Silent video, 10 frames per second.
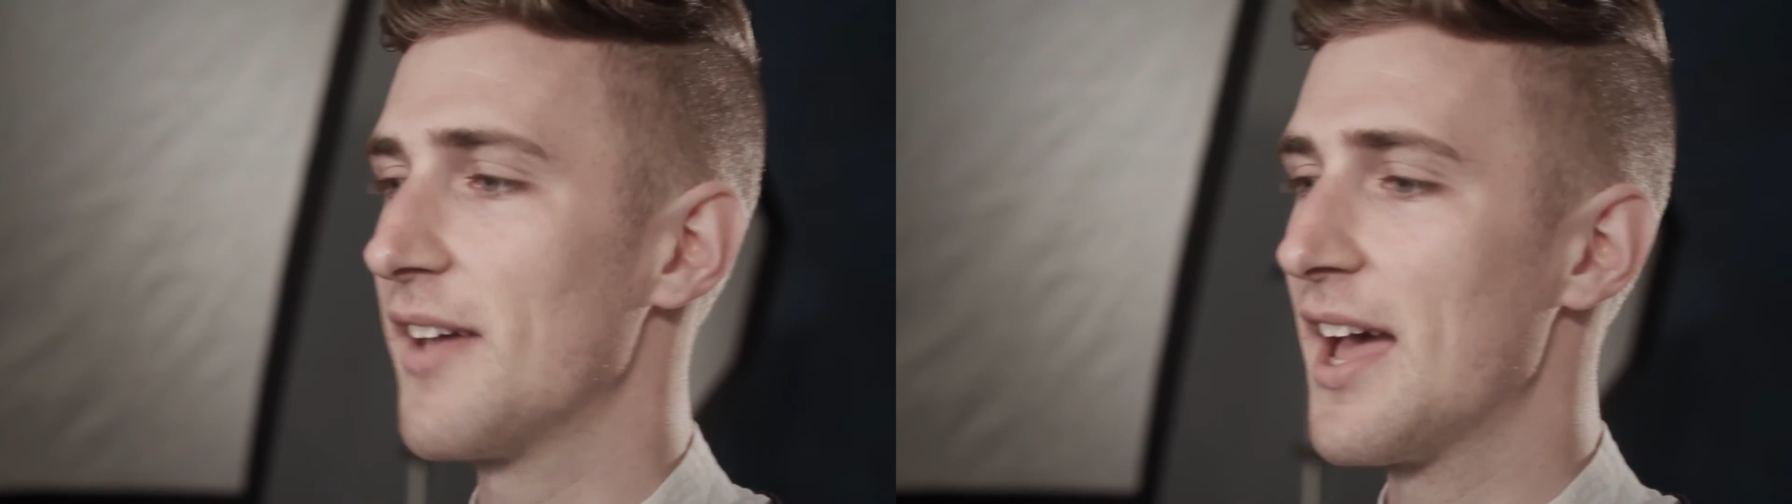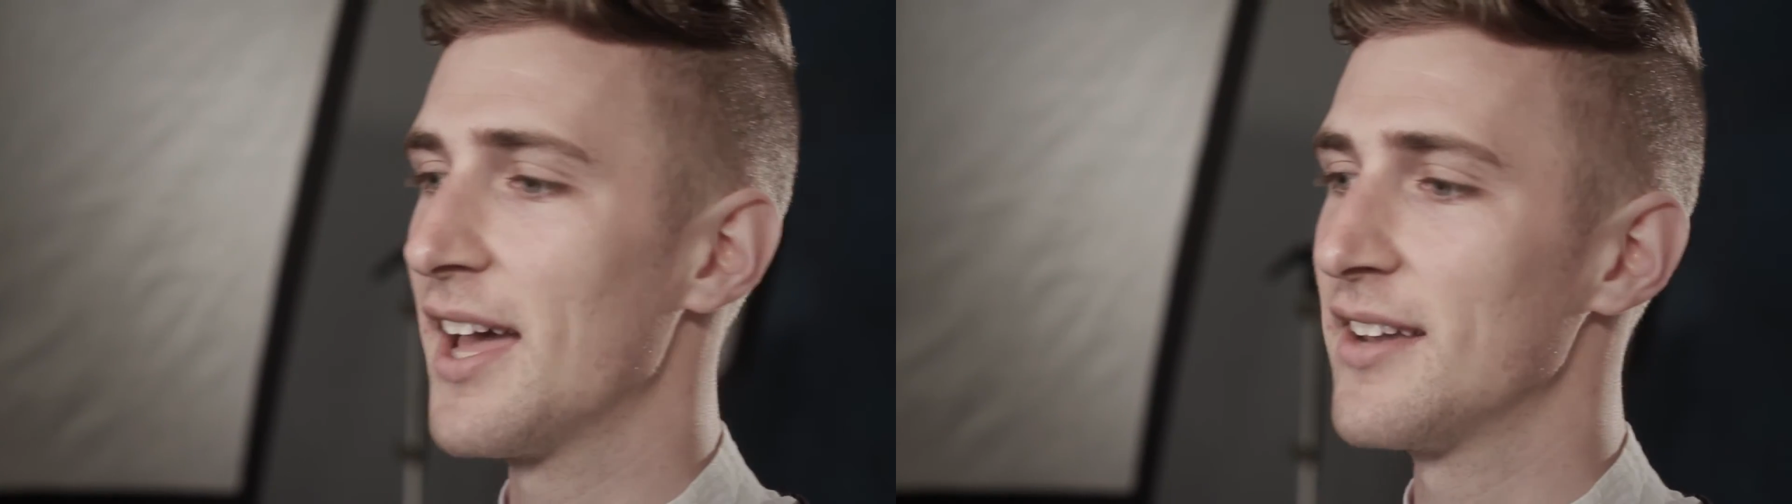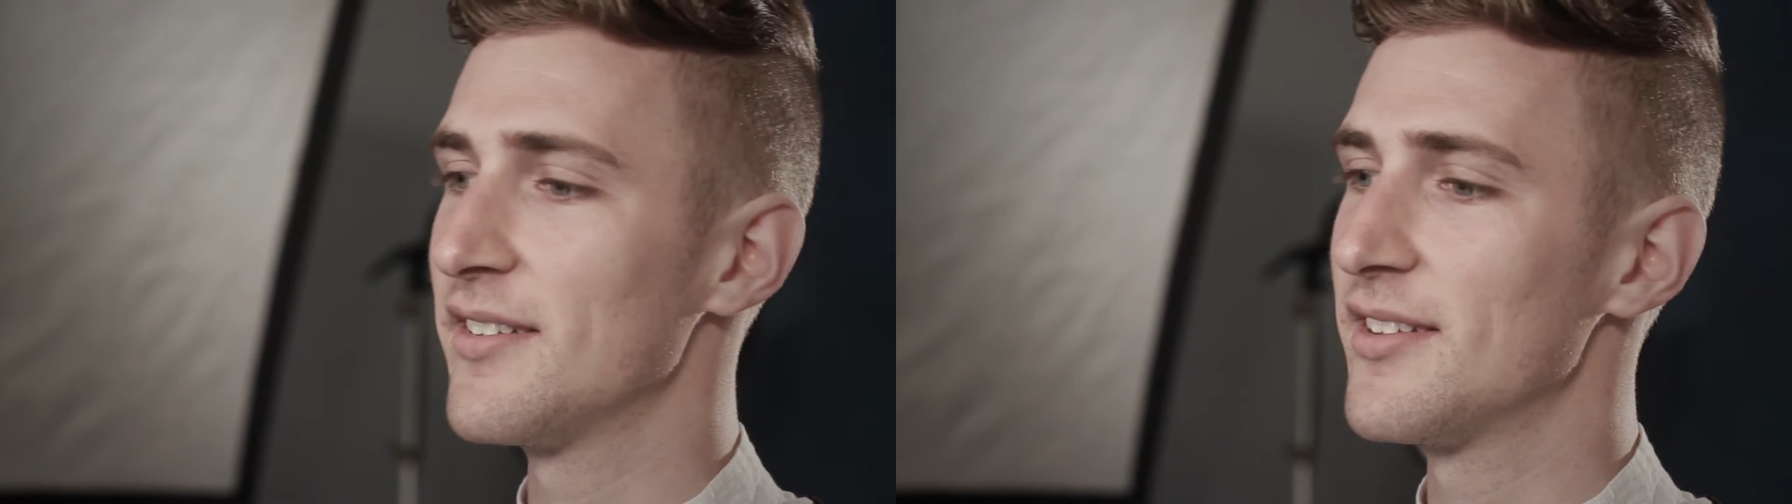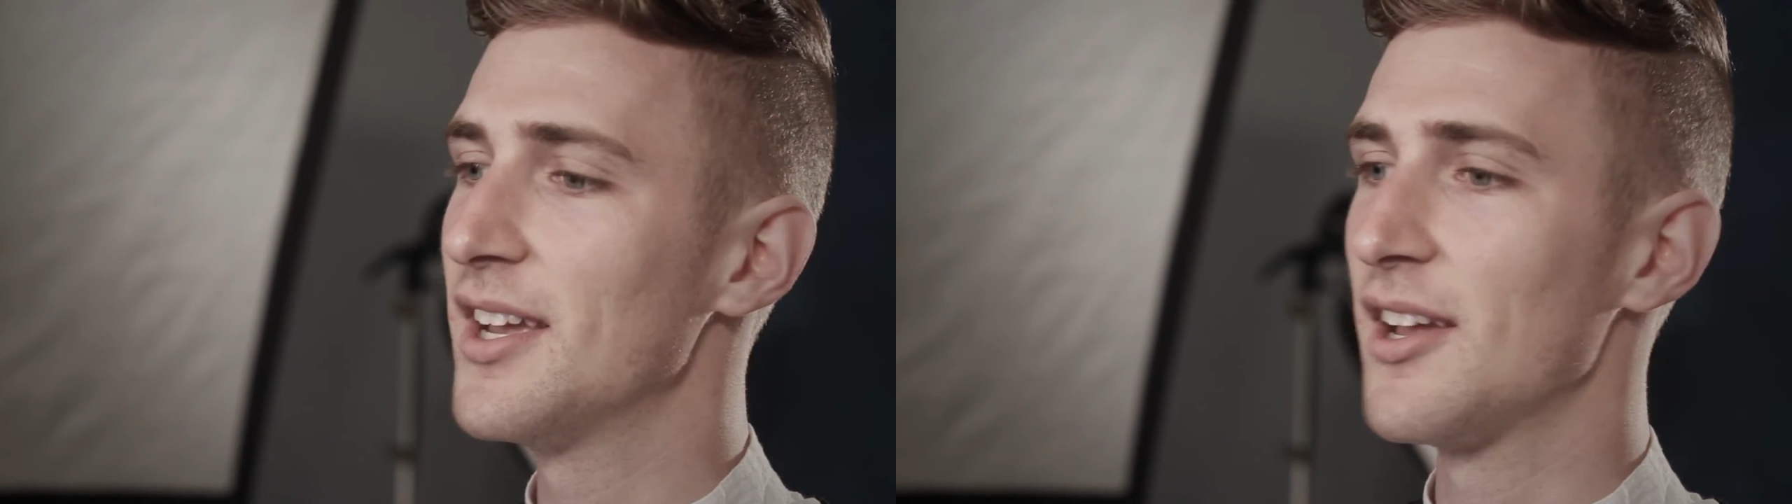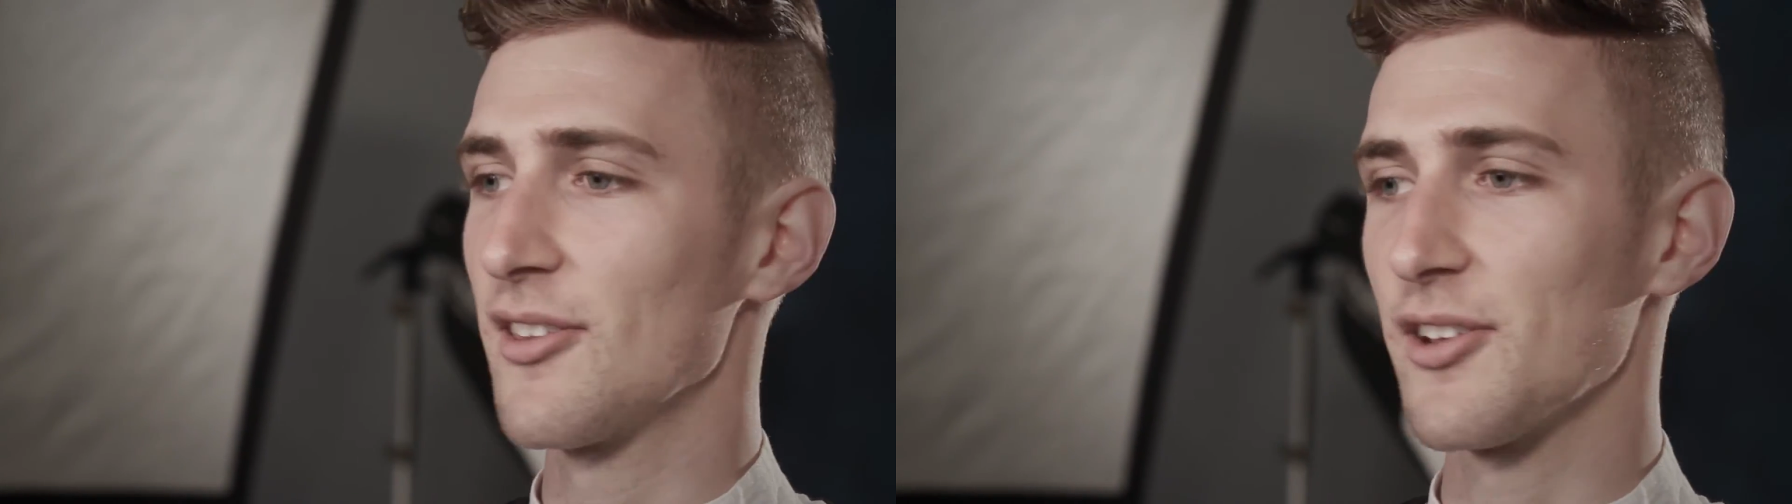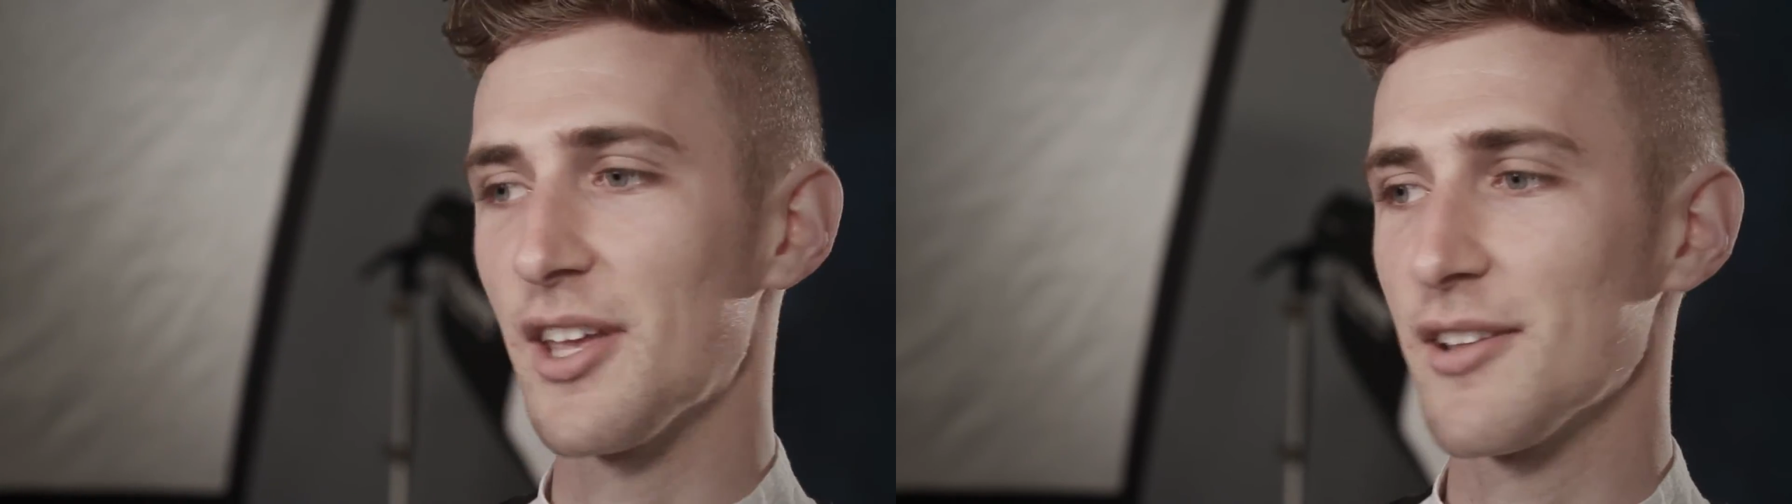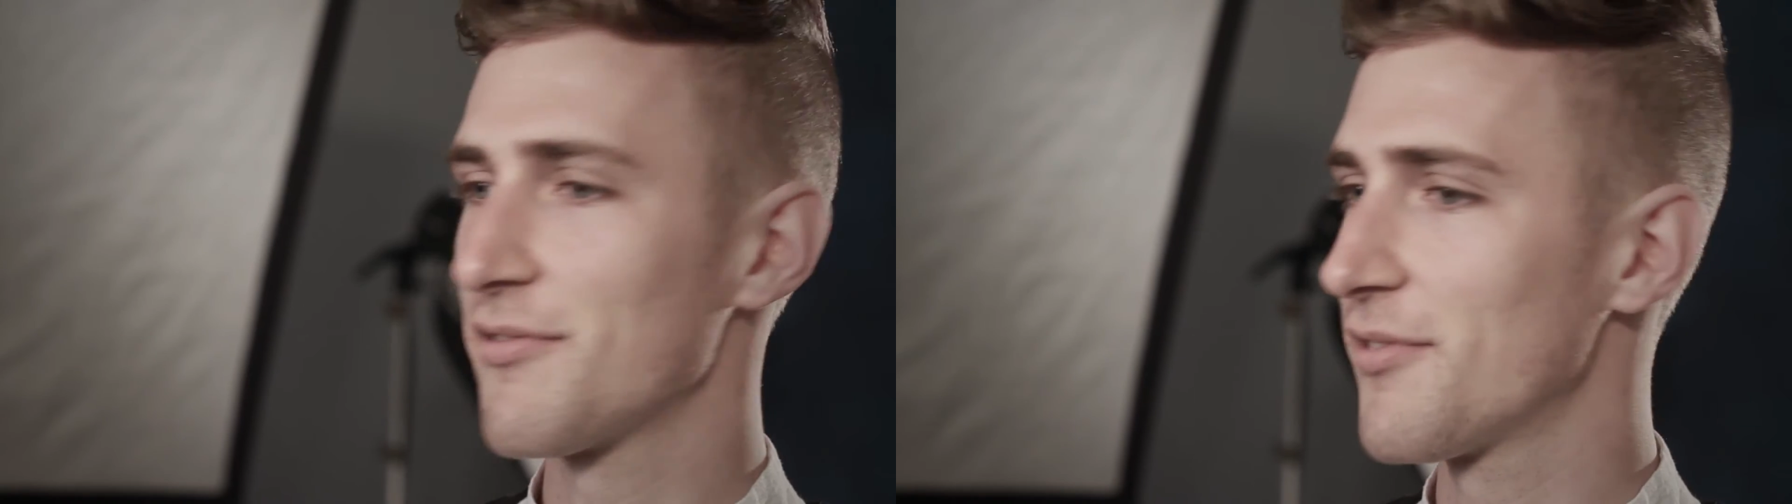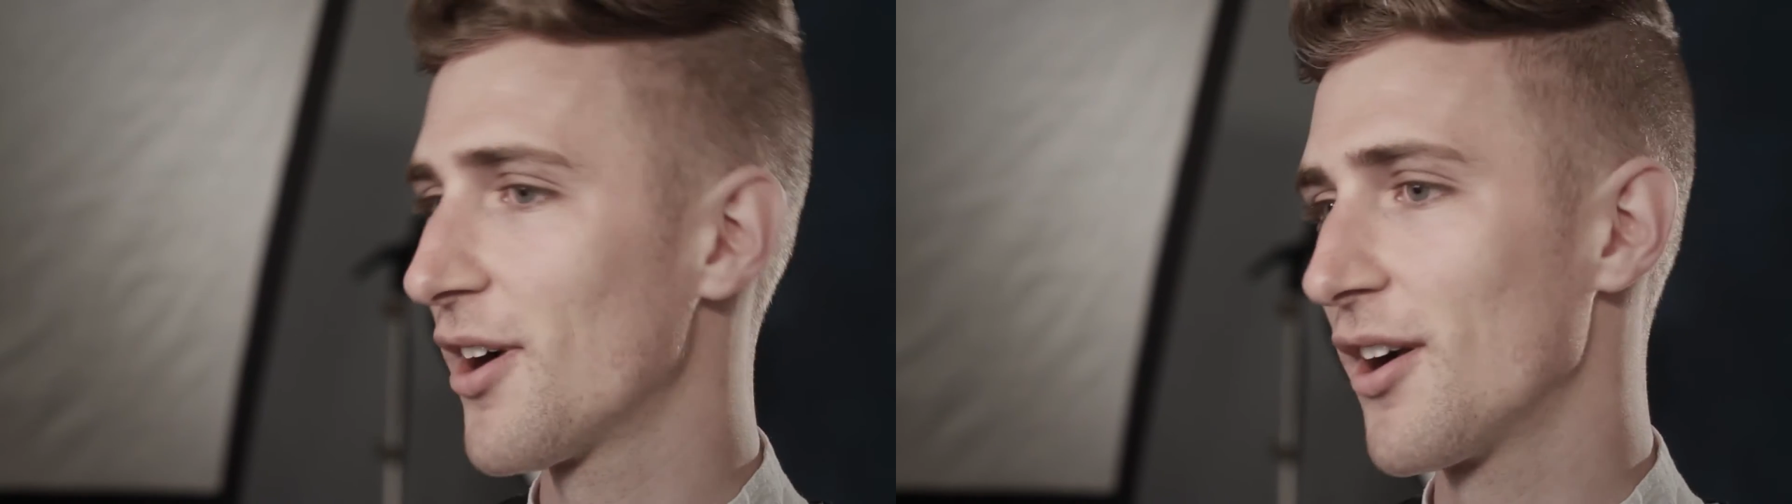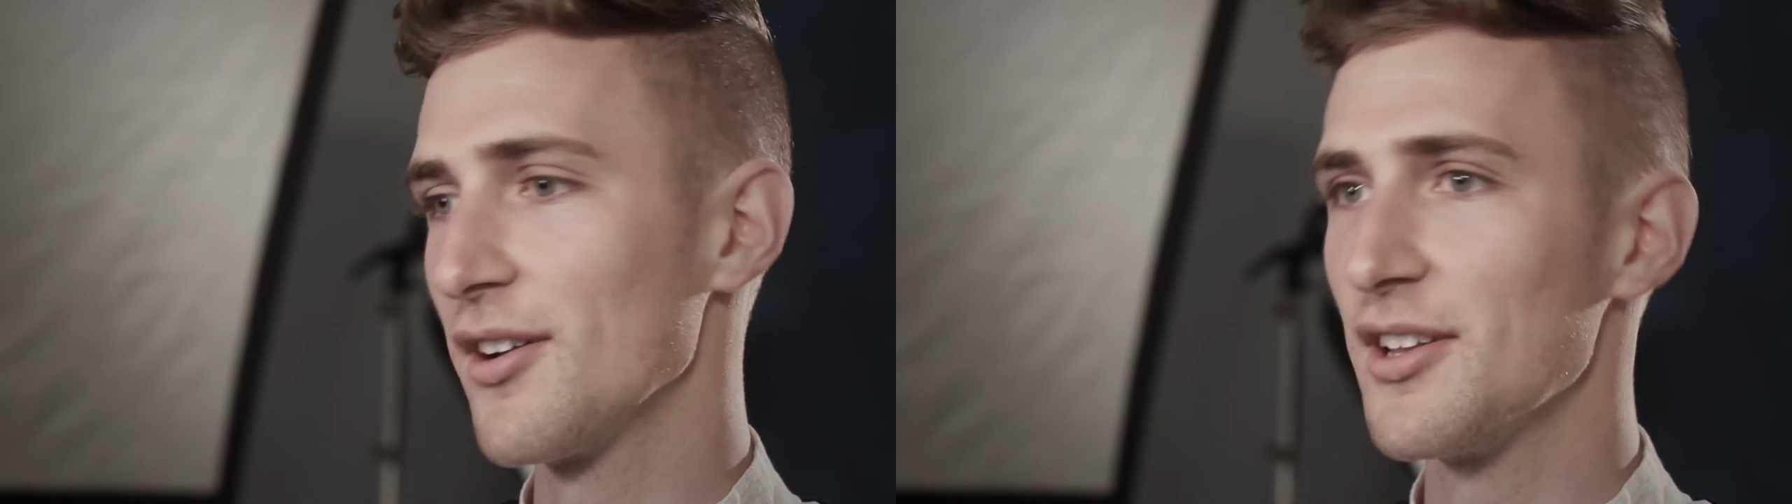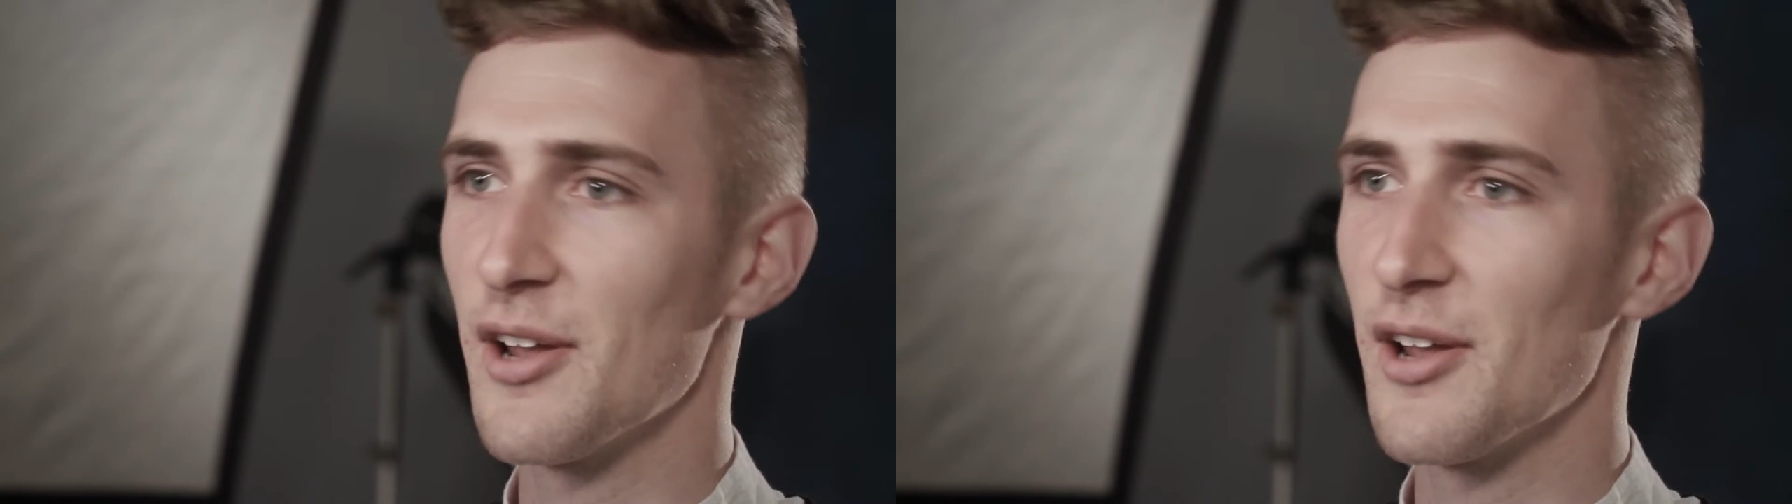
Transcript: and looking for,